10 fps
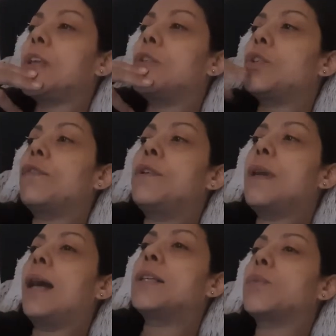So if you
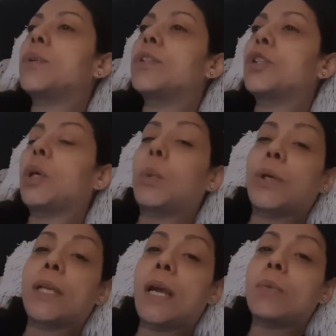guys want to start
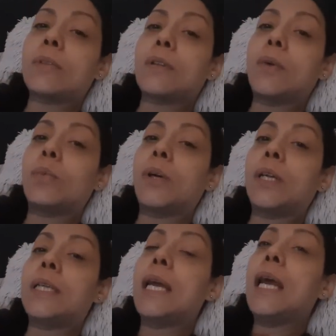working out with
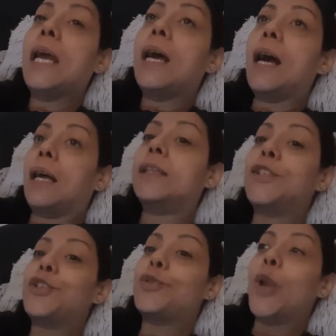someone, I'll
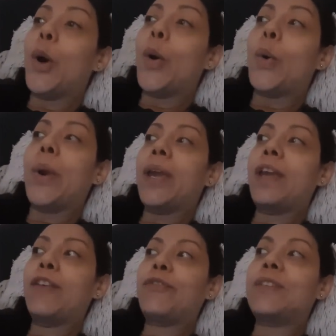let you know
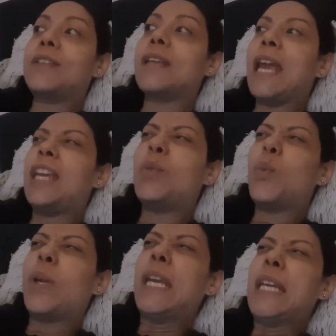if this 8
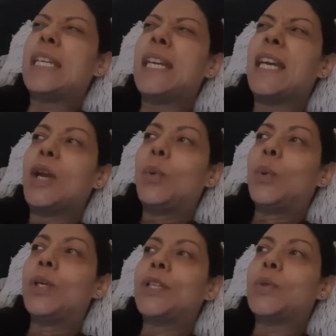week
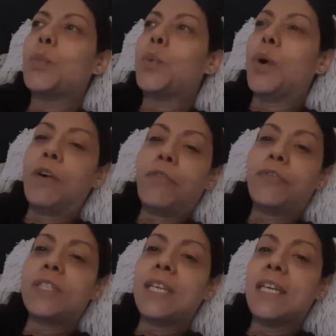was worth
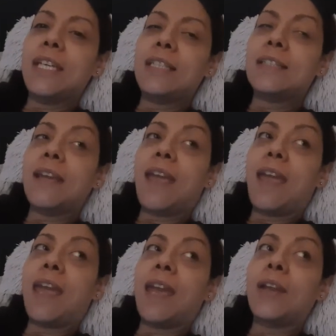it
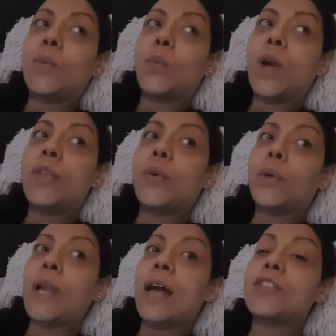and whether or
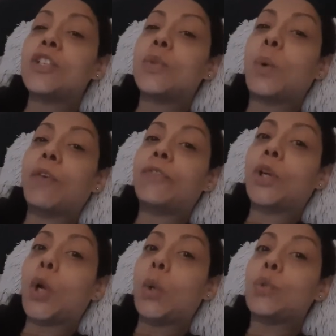not she's worth the
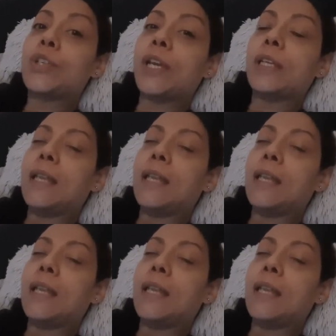coaching.